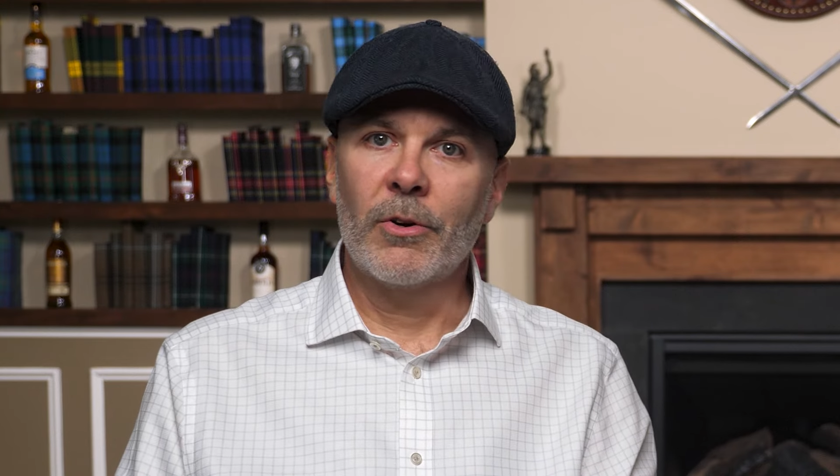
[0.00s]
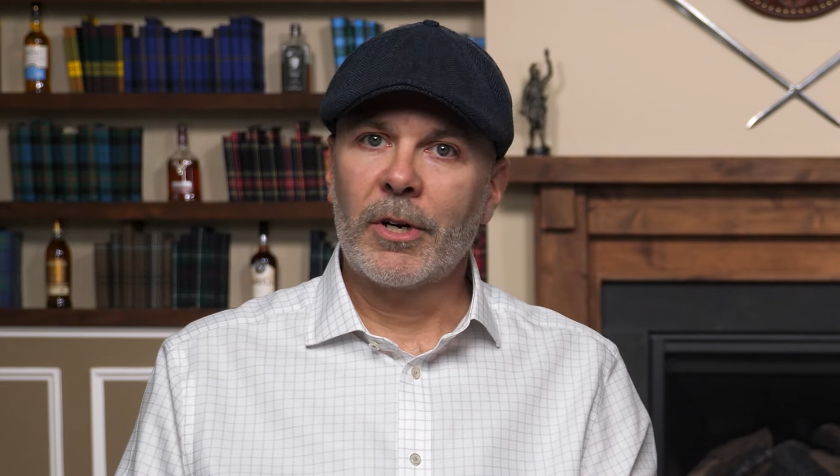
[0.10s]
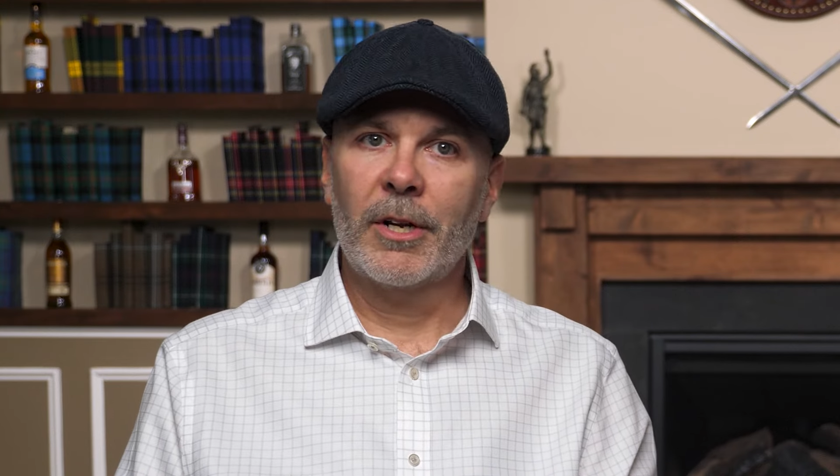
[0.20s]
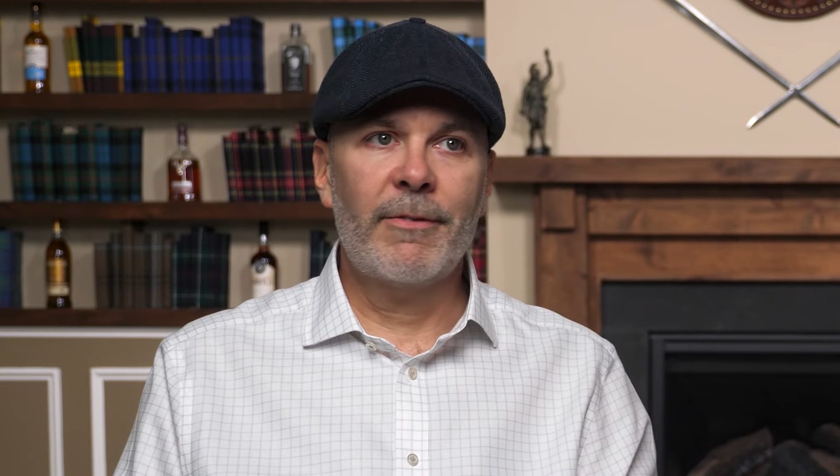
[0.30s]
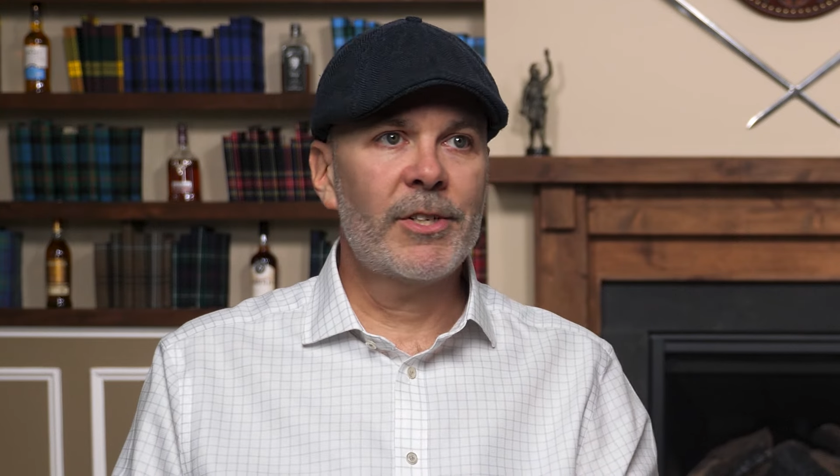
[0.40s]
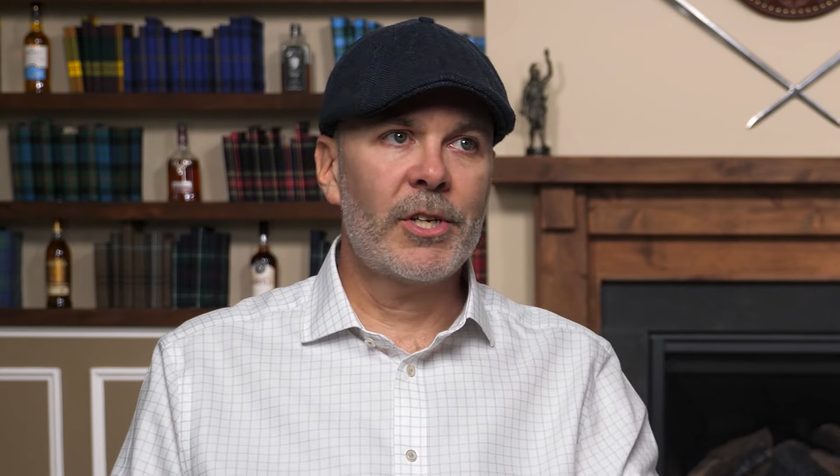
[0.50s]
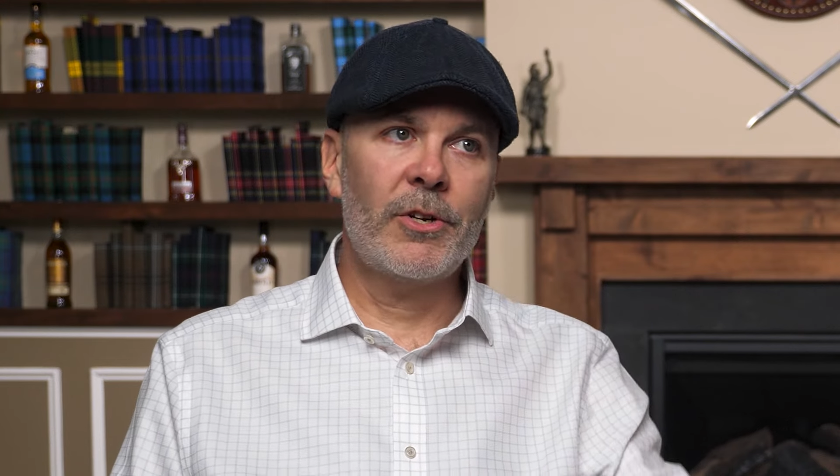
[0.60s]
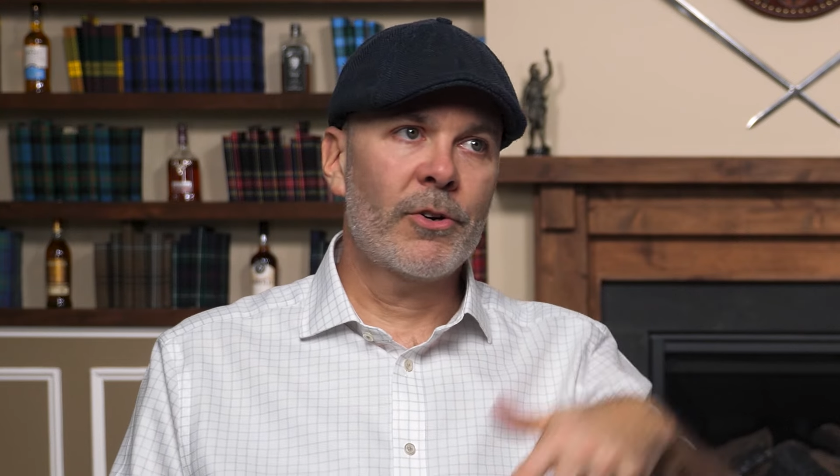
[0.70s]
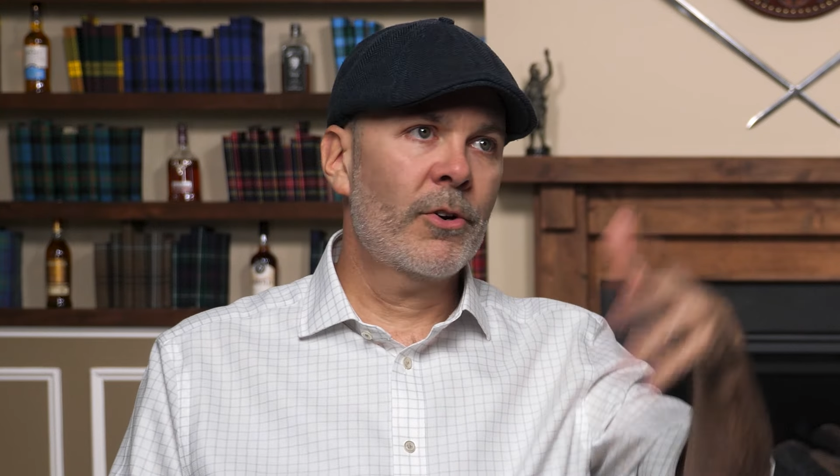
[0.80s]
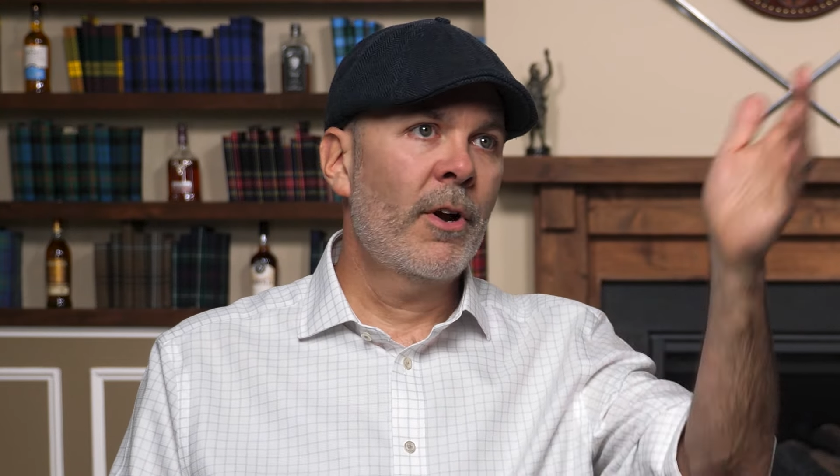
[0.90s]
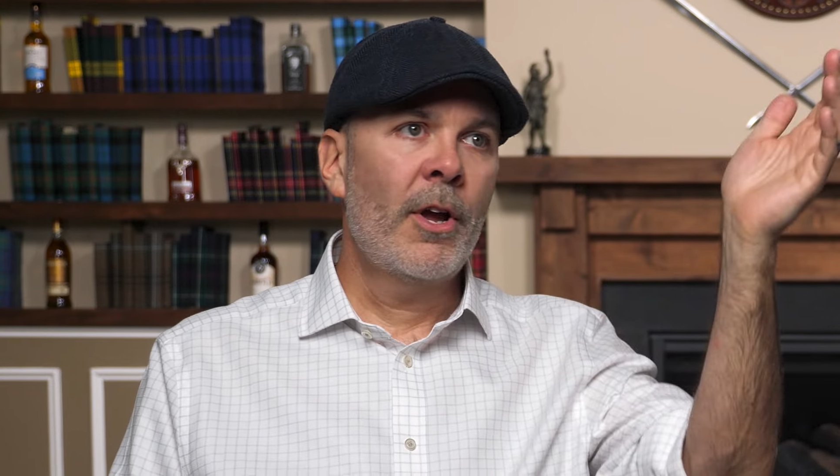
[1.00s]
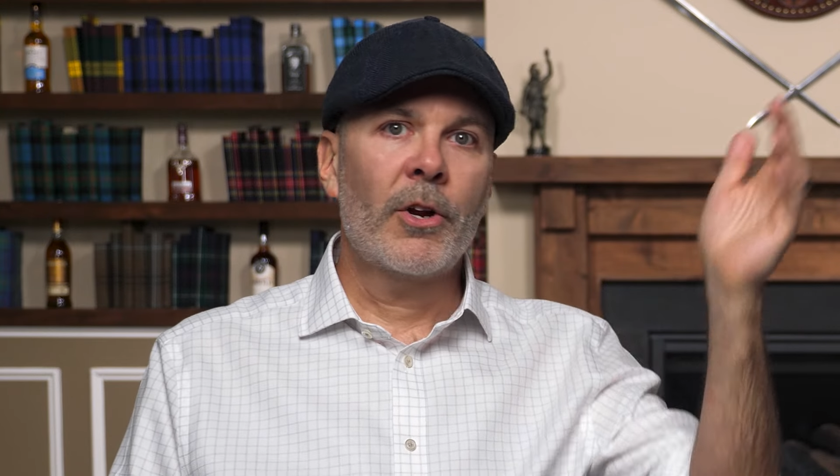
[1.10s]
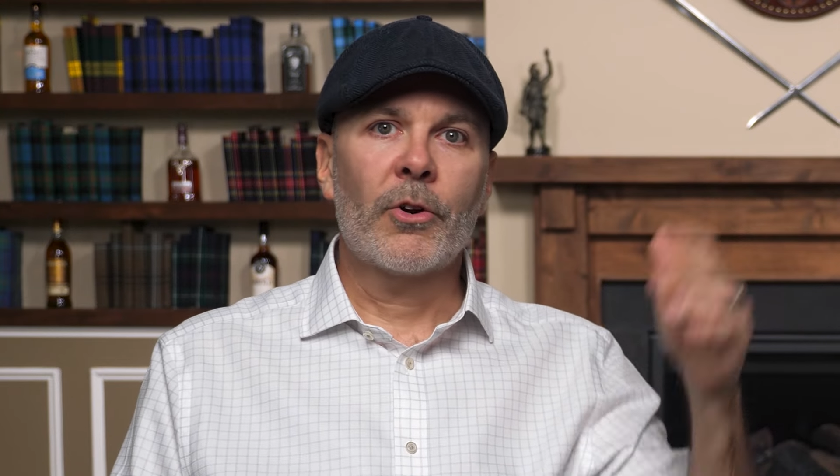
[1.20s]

know, going to visit your